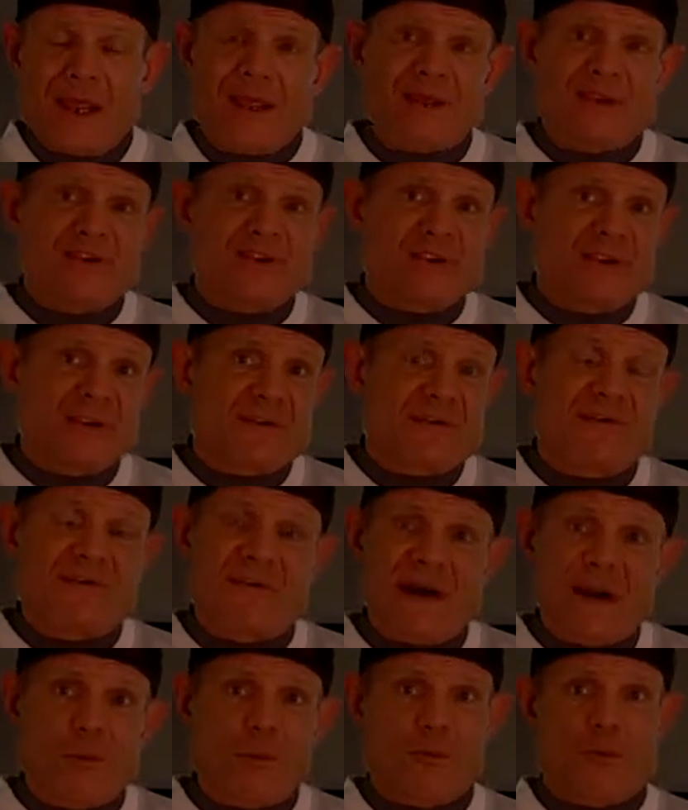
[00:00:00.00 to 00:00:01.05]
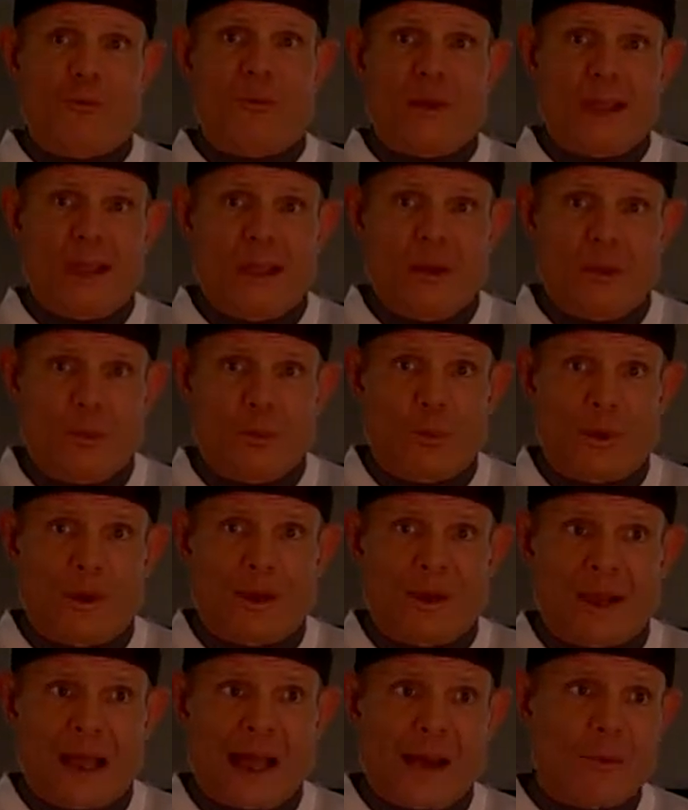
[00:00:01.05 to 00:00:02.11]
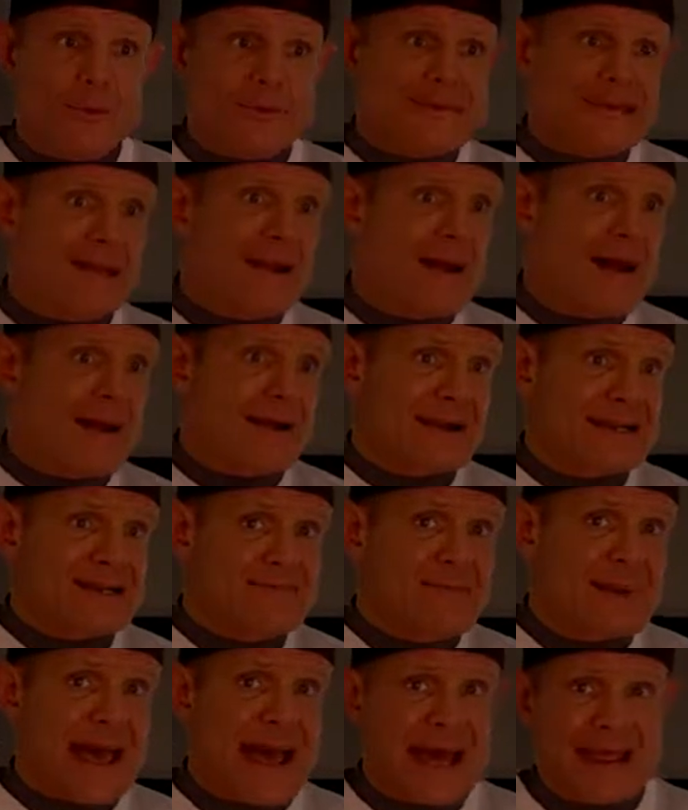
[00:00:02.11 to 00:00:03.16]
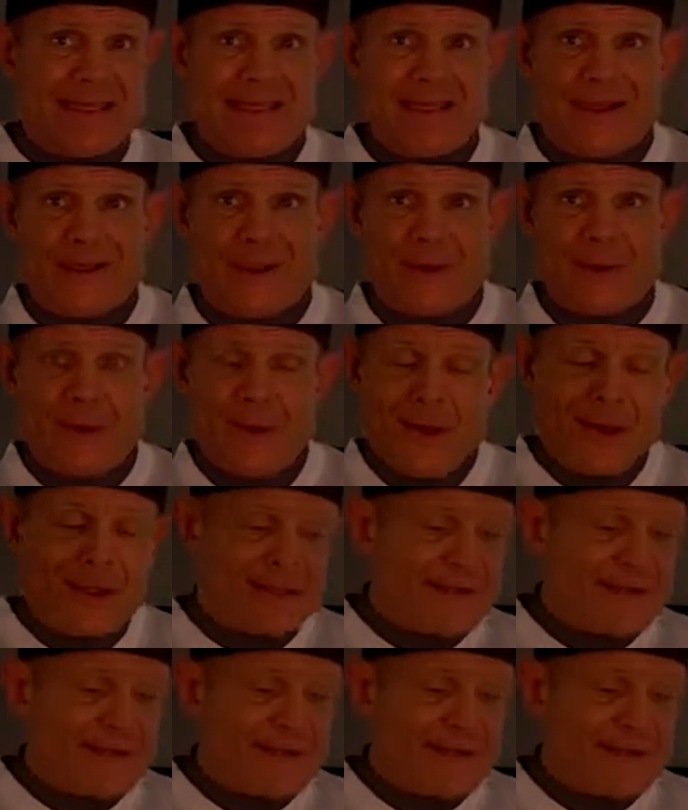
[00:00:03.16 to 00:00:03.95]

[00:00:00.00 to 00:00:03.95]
You shouldn't have fucked with me when I was along this path, you know,